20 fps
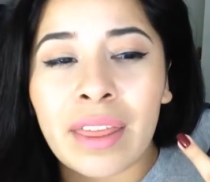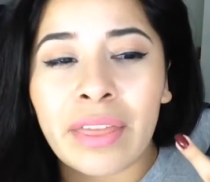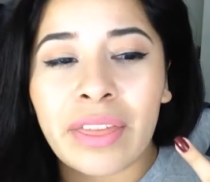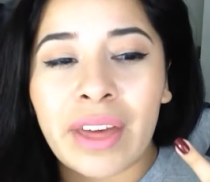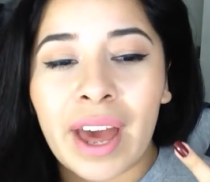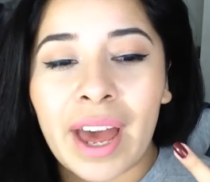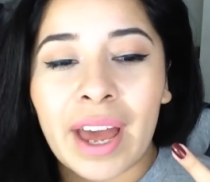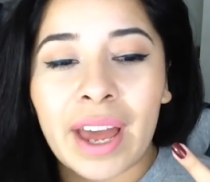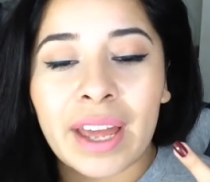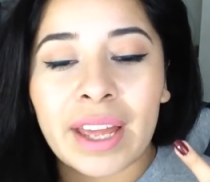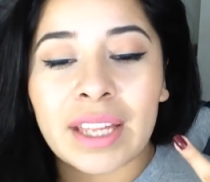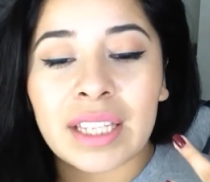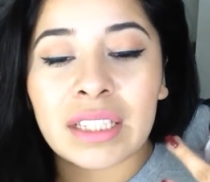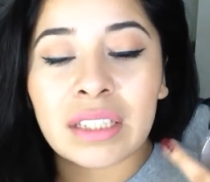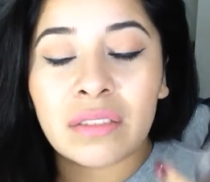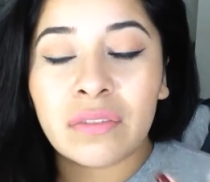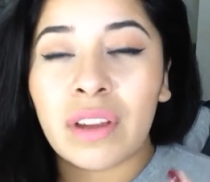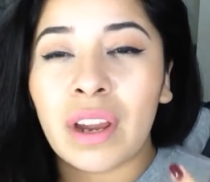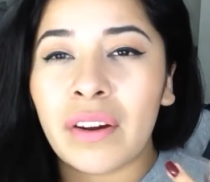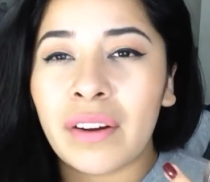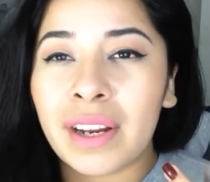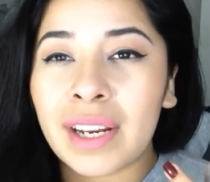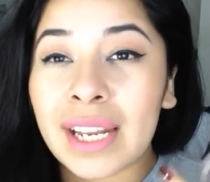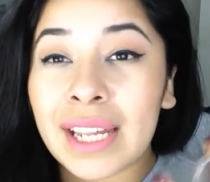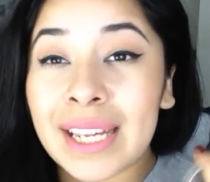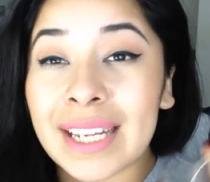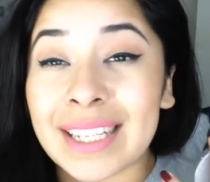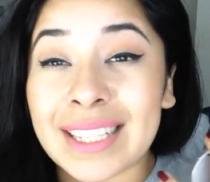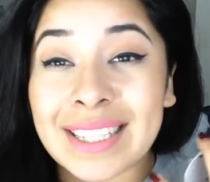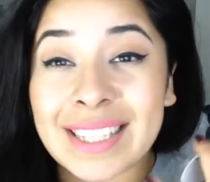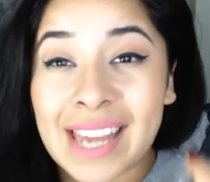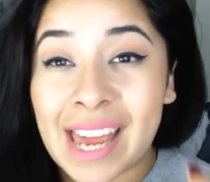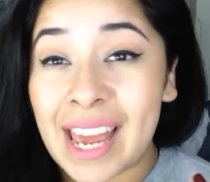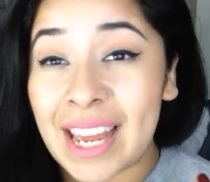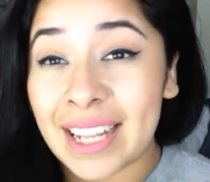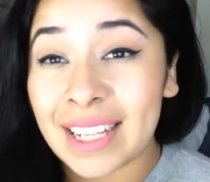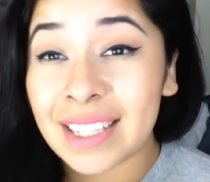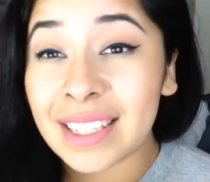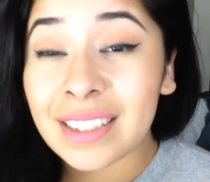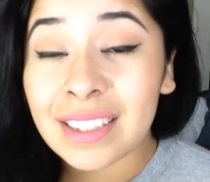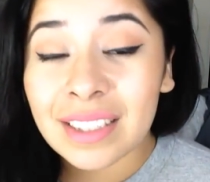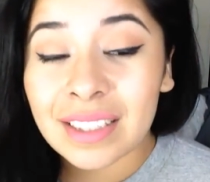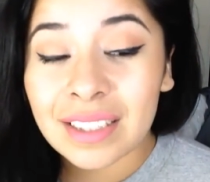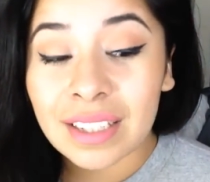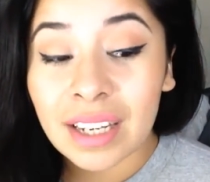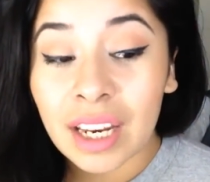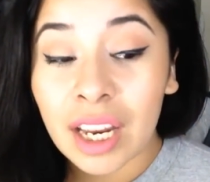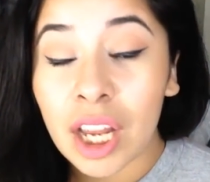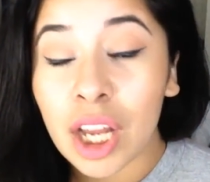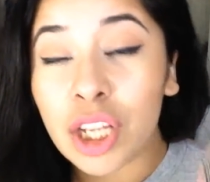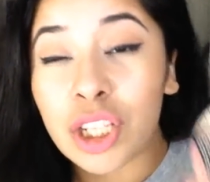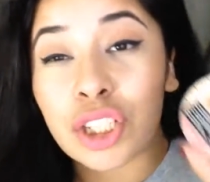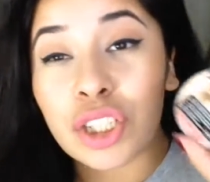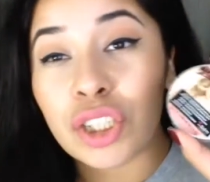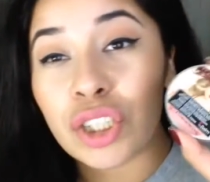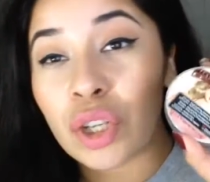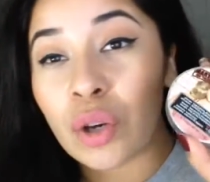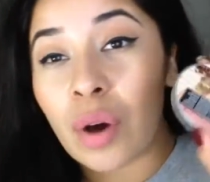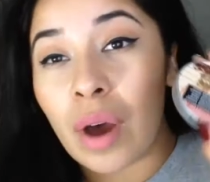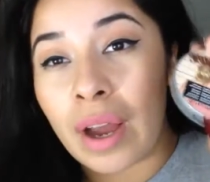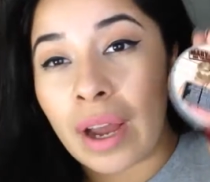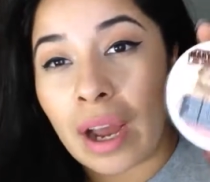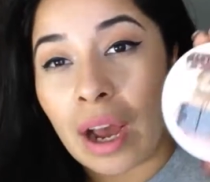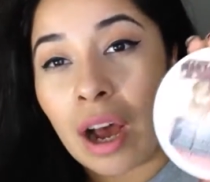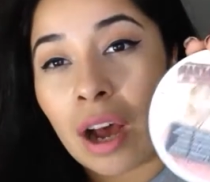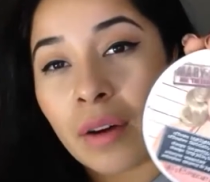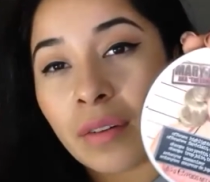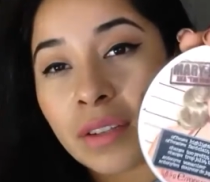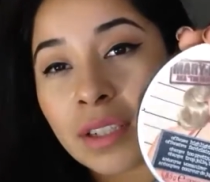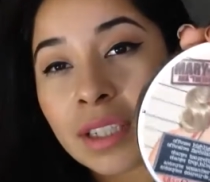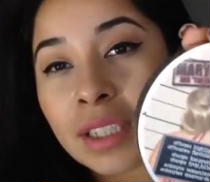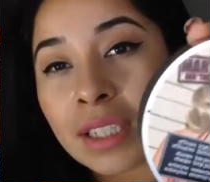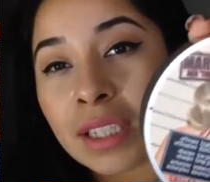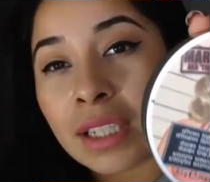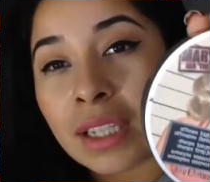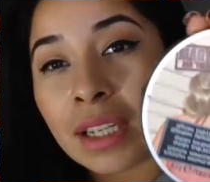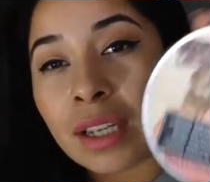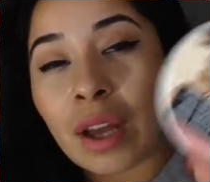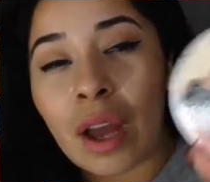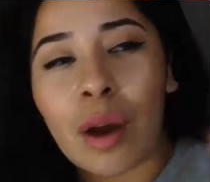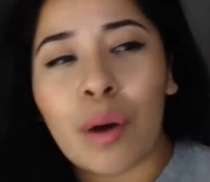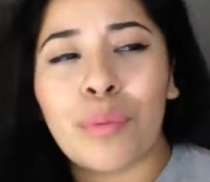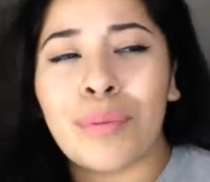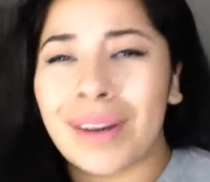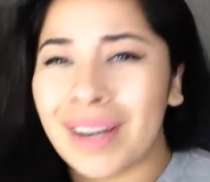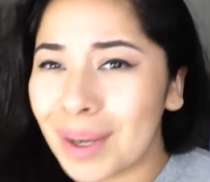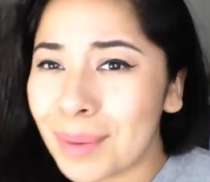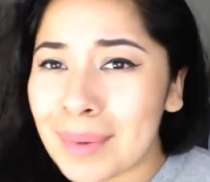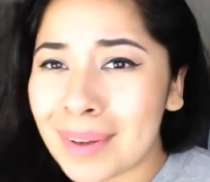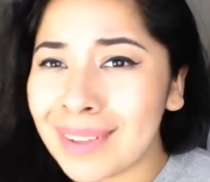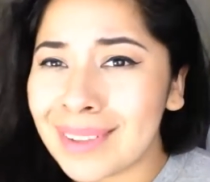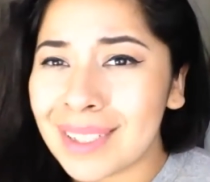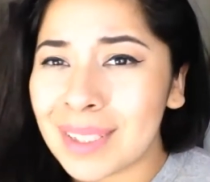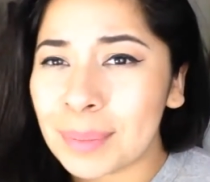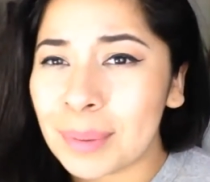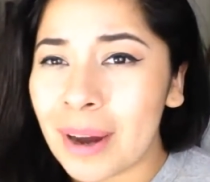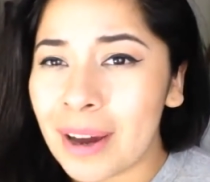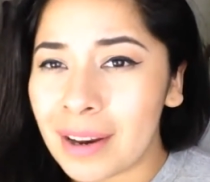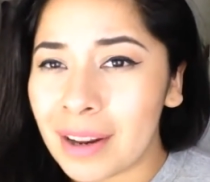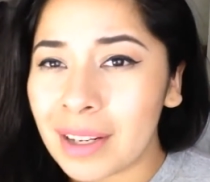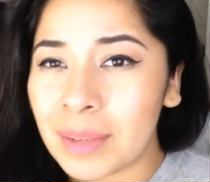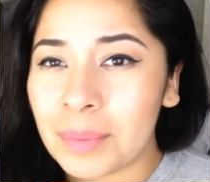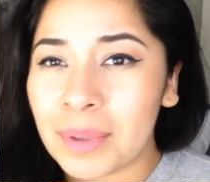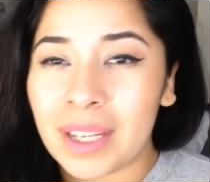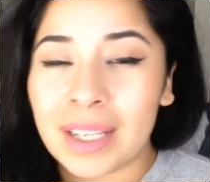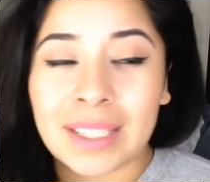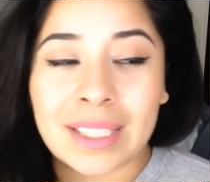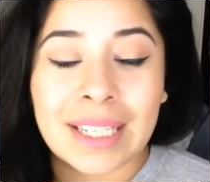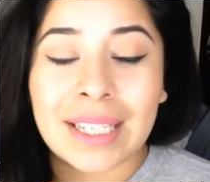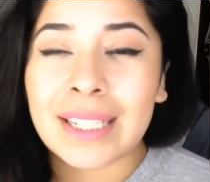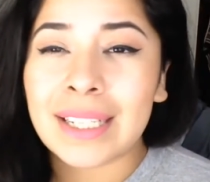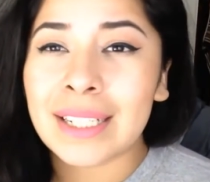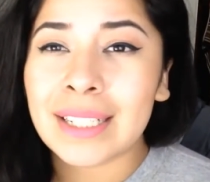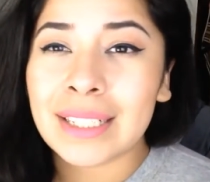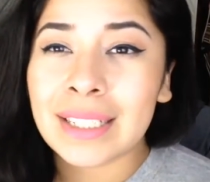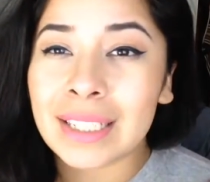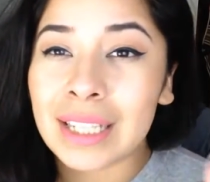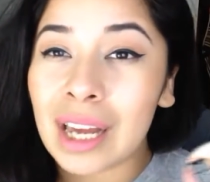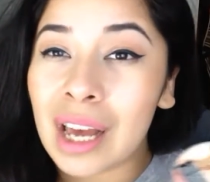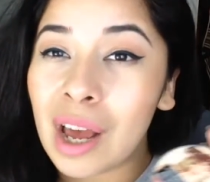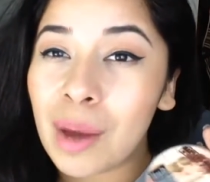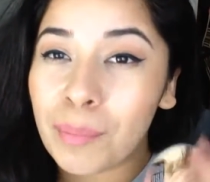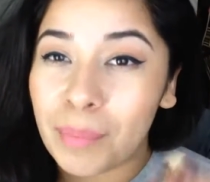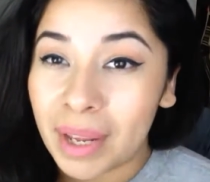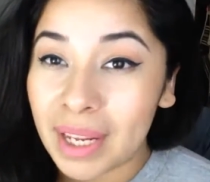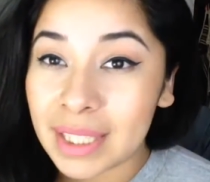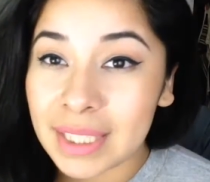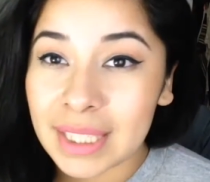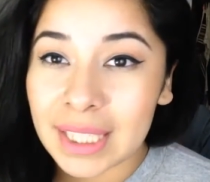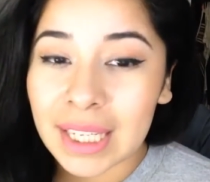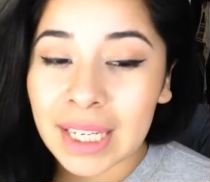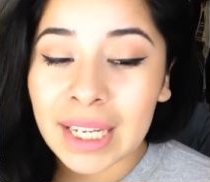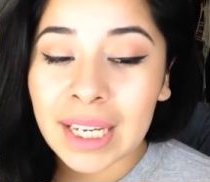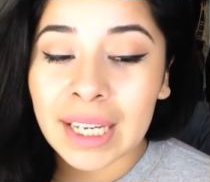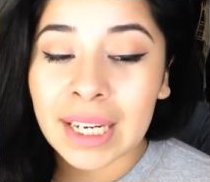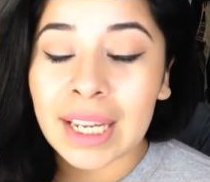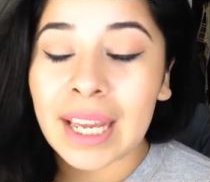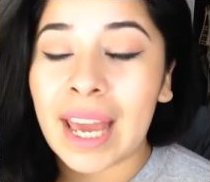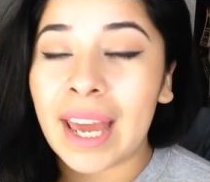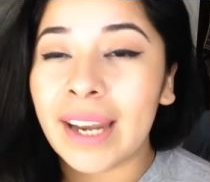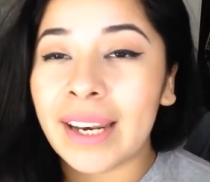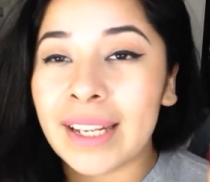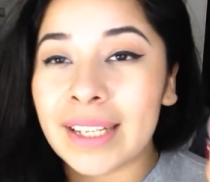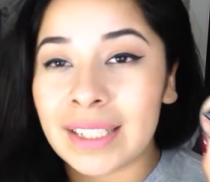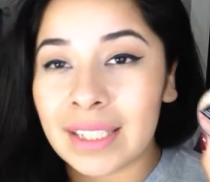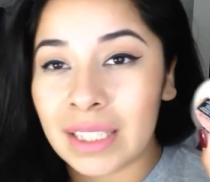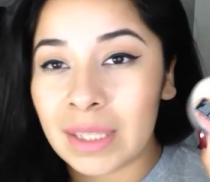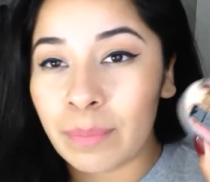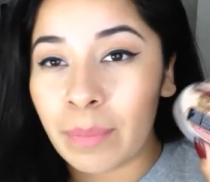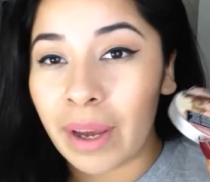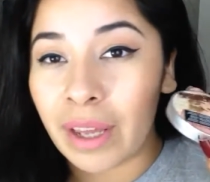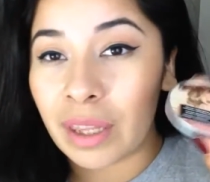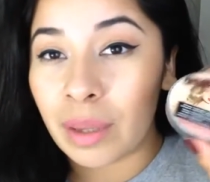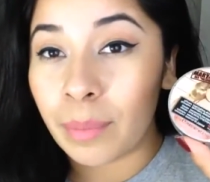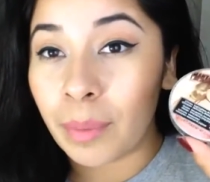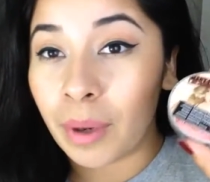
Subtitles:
that is very like intense. So I obviously recommend this product because it is amazing. Again, this is by the